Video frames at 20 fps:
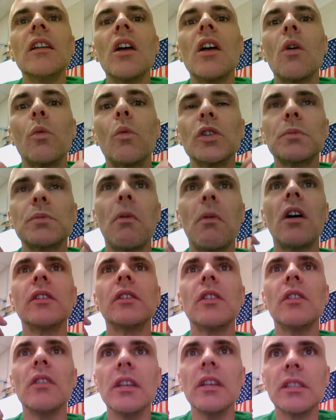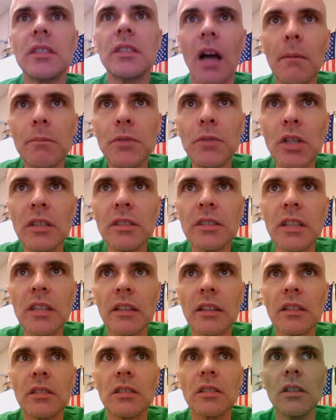respond to the assumptions that the
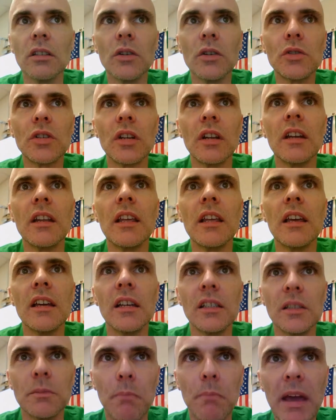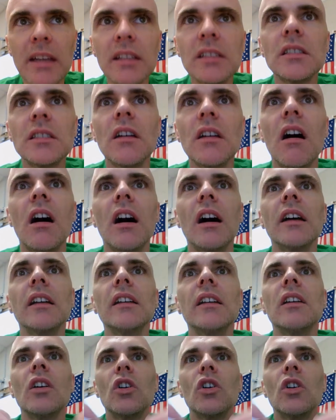solution is based on.